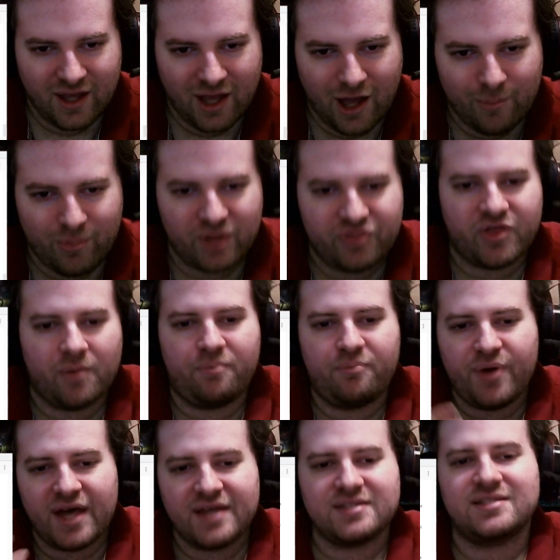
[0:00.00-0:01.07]
But the
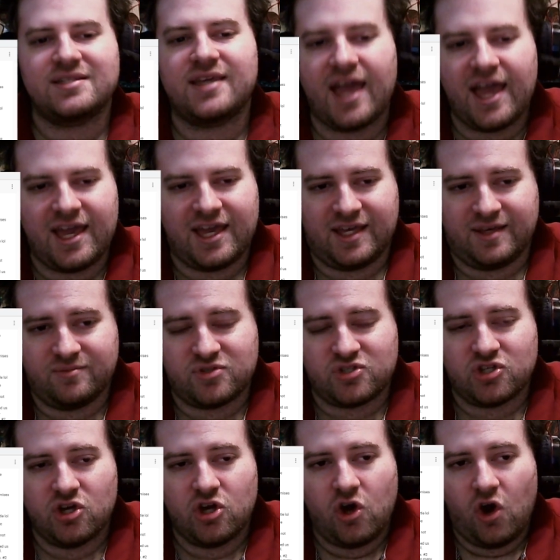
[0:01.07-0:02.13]
best games
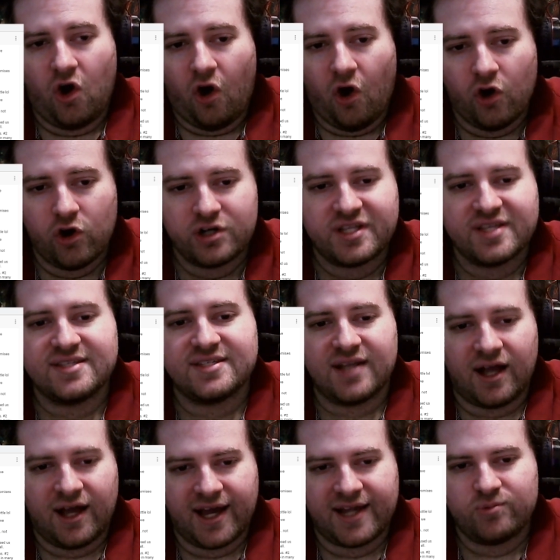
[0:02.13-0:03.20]
are
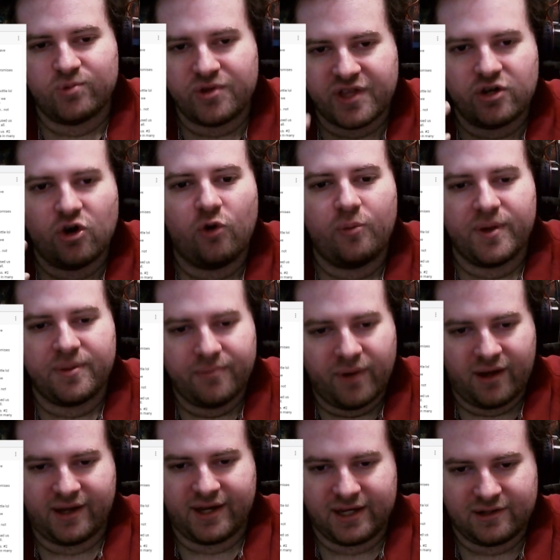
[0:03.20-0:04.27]
designed with an open
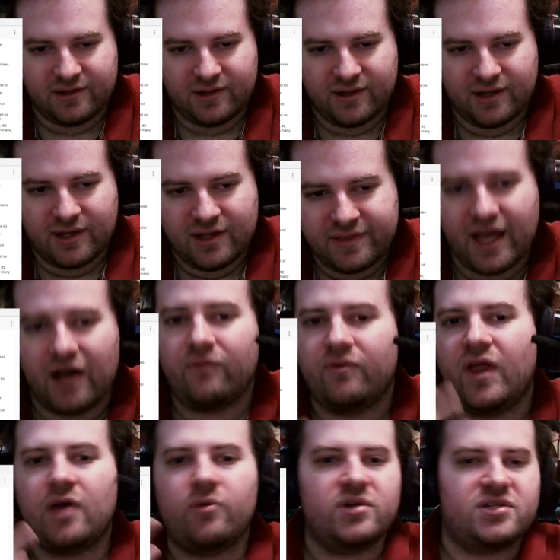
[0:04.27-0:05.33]
mind. Now,
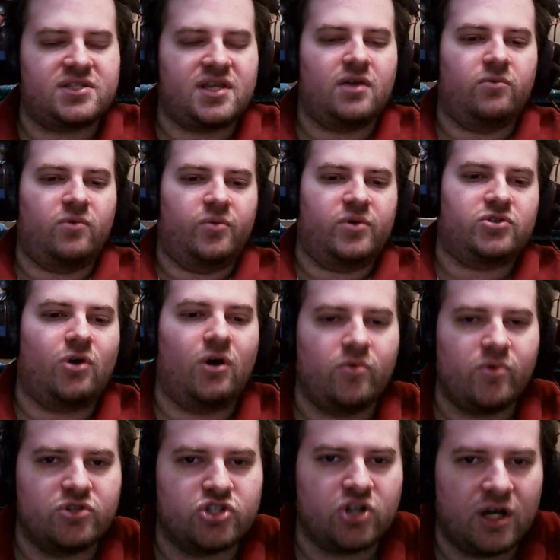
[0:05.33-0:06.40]
like we said when we talked
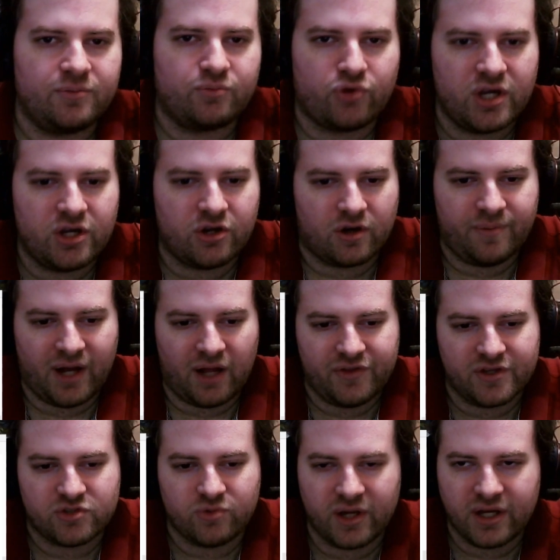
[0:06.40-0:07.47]
with John Brieger about
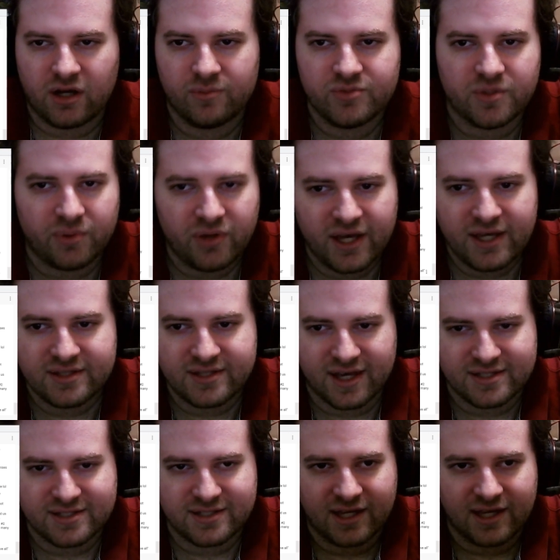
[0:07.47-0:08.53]
this when it comes to
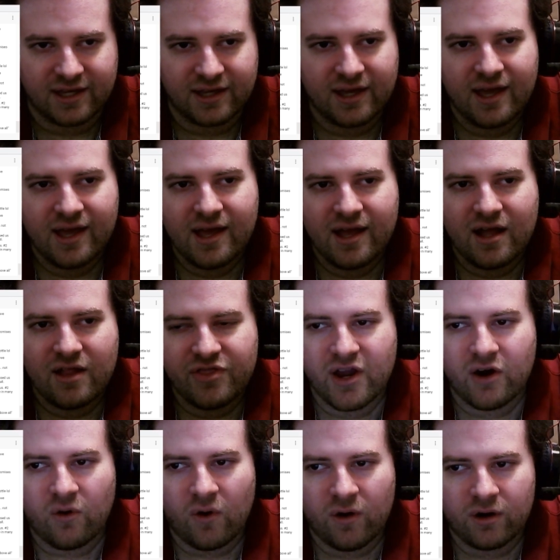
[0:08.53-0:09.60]
playtesting,
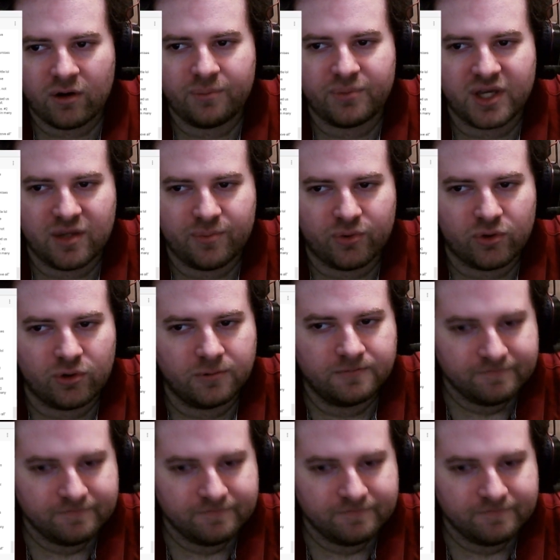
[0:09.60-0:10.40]
there are people